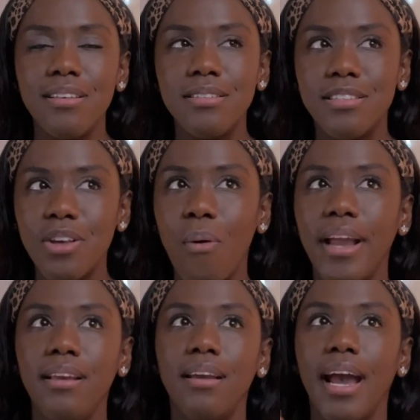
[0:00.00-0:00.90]
So
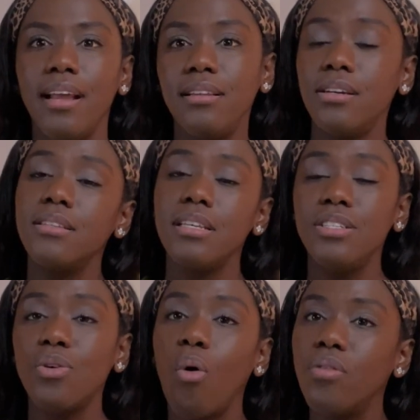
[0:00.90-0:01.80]
I looked
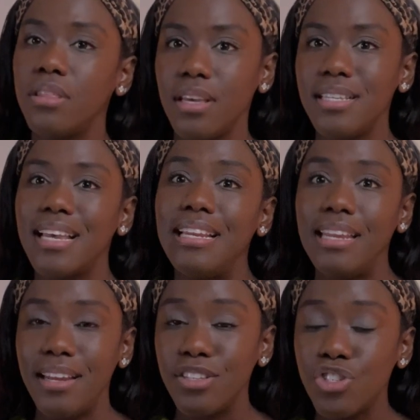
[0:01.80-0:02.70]
into all the things I
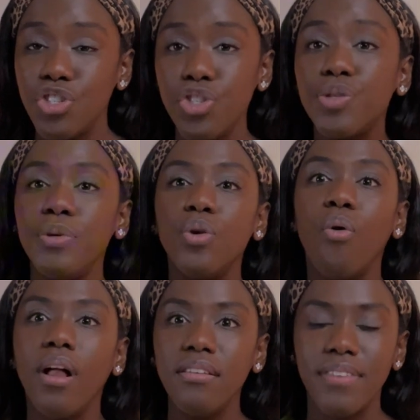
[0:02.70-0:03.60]
needed to do to be
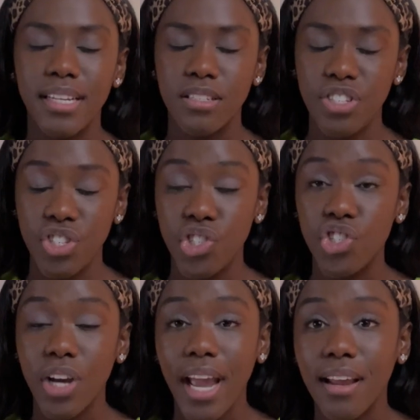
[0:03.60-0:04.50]
qualified to teach in
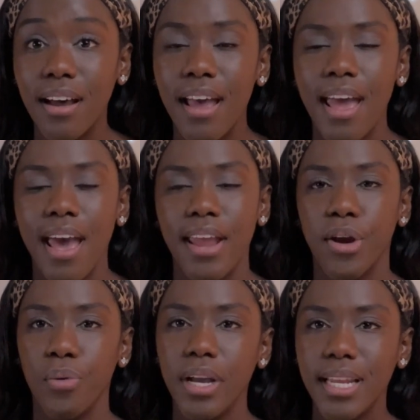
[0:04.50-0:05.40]
China, and I
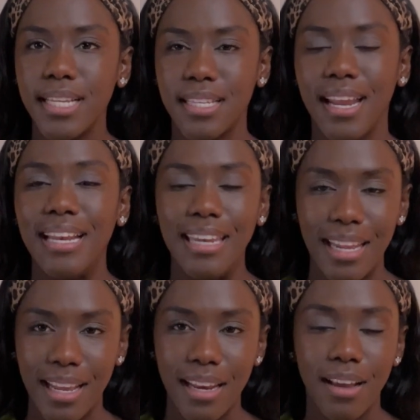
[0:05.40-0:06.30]
realized that I
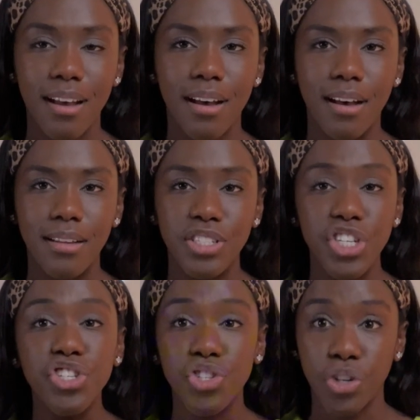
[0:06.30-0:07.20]
needed a
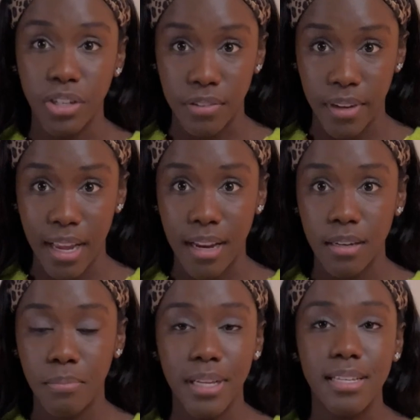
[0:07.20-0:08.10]
teaching
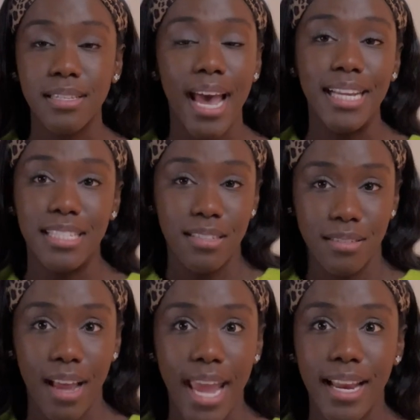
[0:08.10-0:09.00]
certificate because I
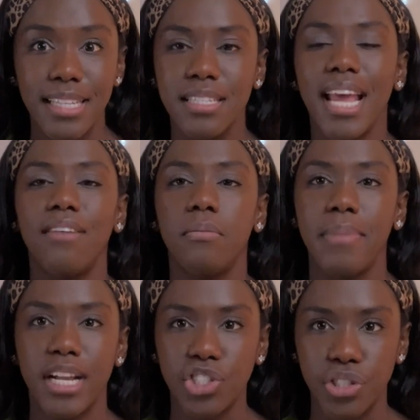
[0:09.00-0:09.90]
didn't have a
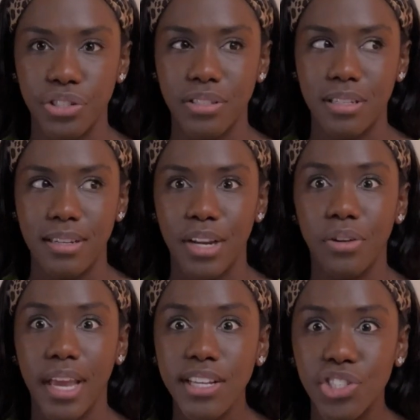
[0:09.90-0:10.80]
bachelor's in
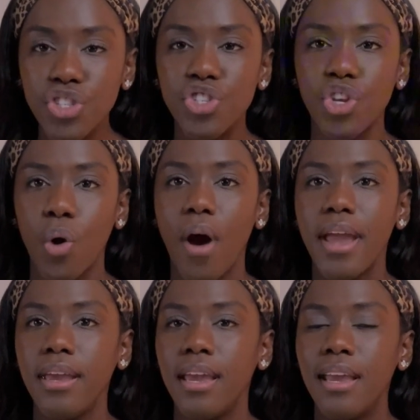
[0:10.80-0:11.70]
education, so
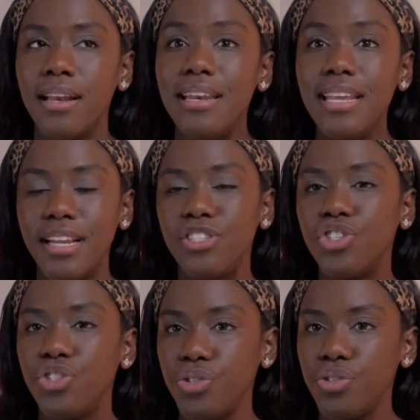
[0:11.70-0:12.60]
I needed
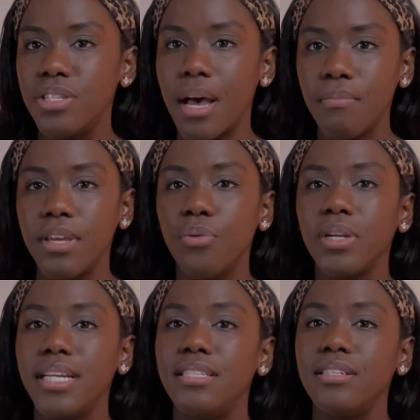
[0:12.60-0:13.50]
to do something
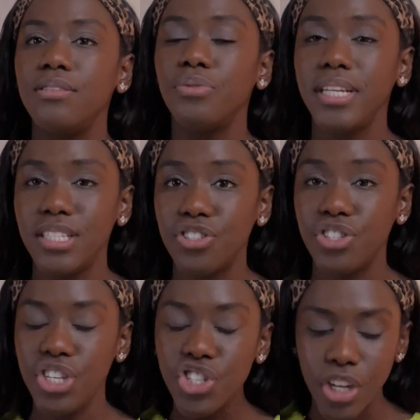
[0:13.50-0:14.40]
related to
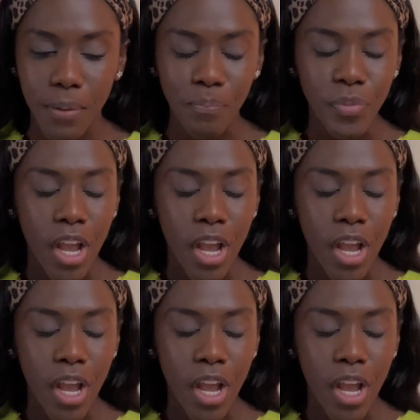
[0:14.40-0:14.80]
teaching.